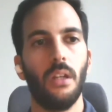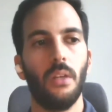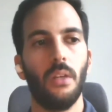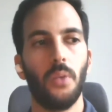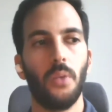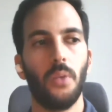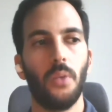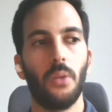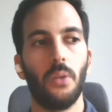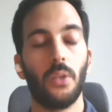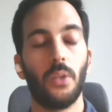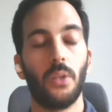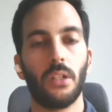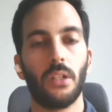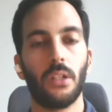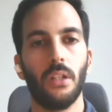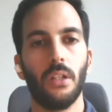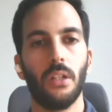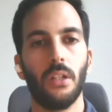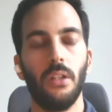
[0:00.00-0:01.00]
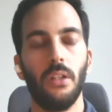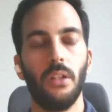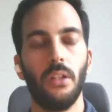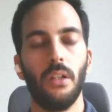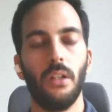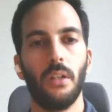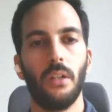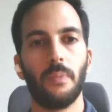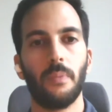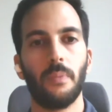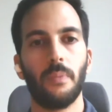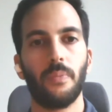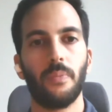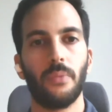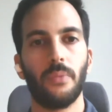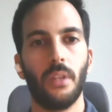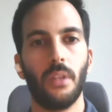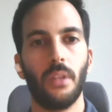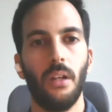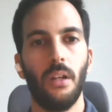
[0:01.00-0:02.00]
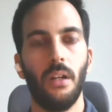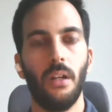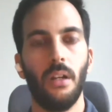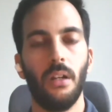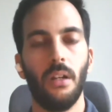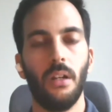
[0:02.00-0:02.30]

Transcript: are working on a